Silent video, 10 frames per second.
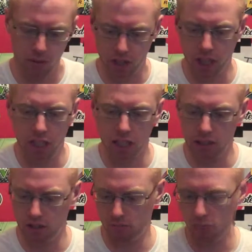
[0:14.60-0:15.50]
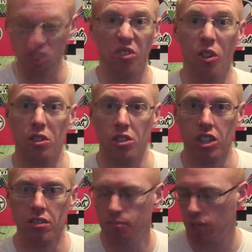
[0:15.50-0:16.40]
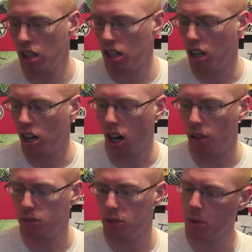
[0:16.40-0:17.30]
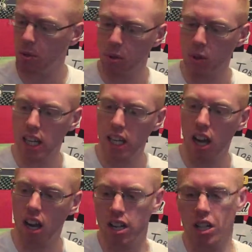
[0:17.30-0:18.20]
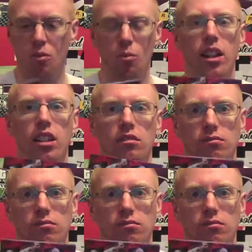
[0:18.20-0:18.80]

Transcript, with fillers: the anthology of WWE Iron Will.